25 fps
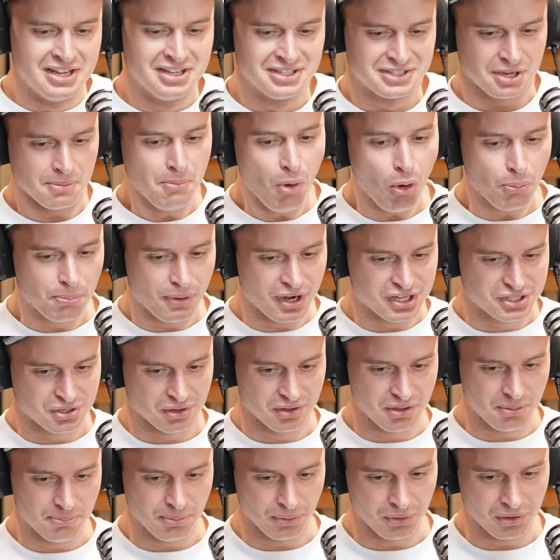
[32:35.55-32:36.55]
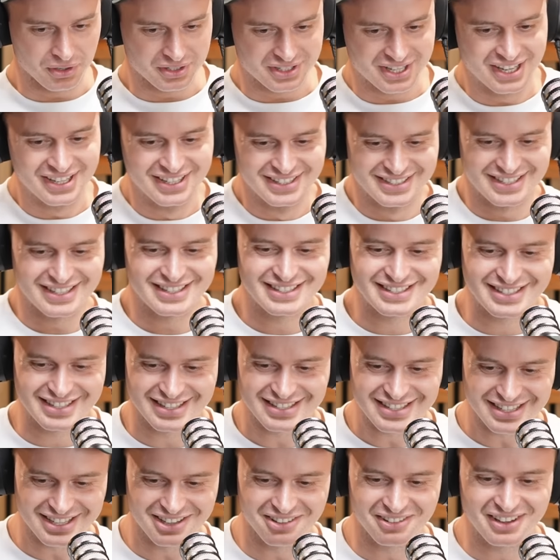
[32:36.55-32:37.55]
So more pressure on the board to,
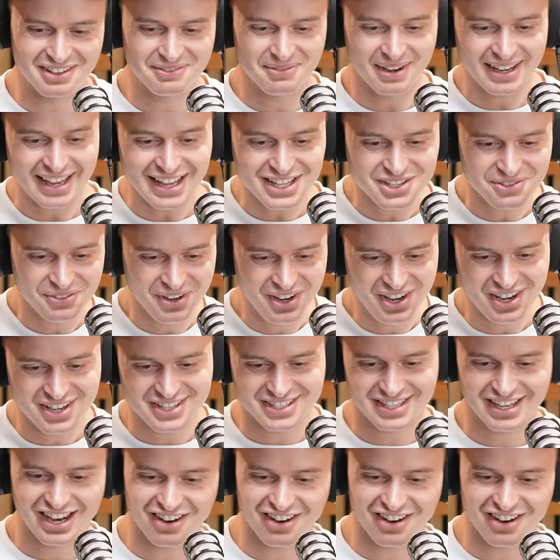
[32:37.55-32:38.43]
to deal with, but it gets worse.